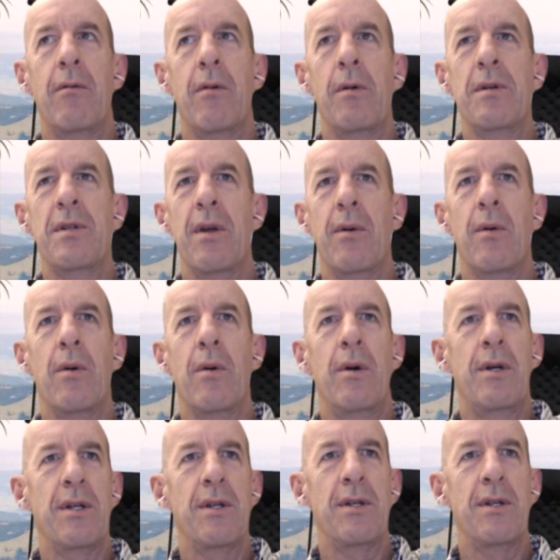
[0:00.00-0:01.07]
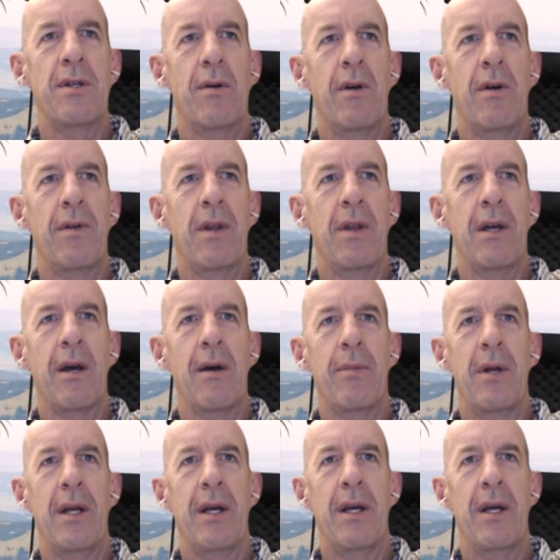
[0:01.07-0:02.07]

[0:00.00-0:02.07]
What was the origin story for the company,